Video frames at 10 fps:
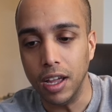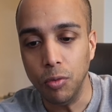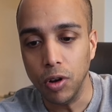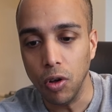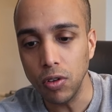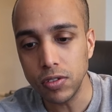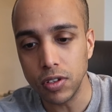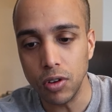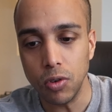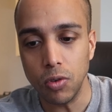It will
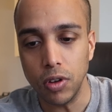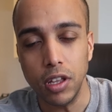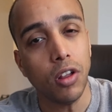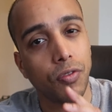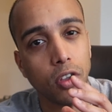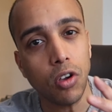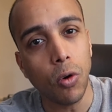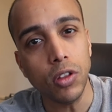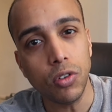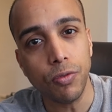also, you know, if you're
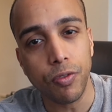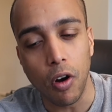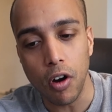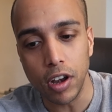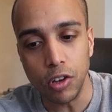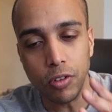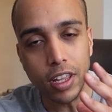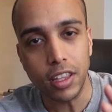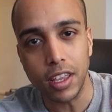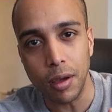going too far and you
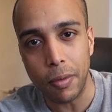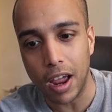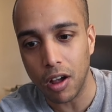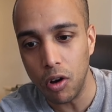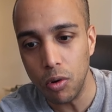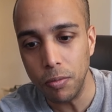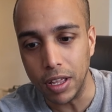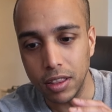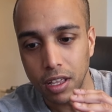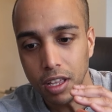need to get back home,
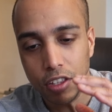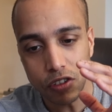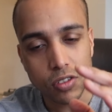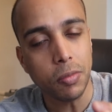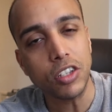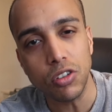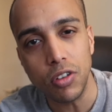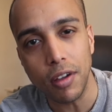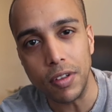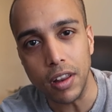and just to make sure
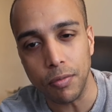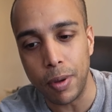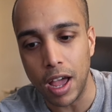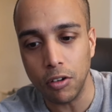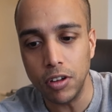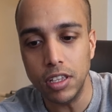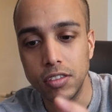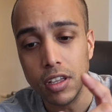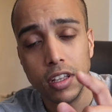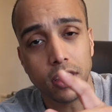you have enough batteries,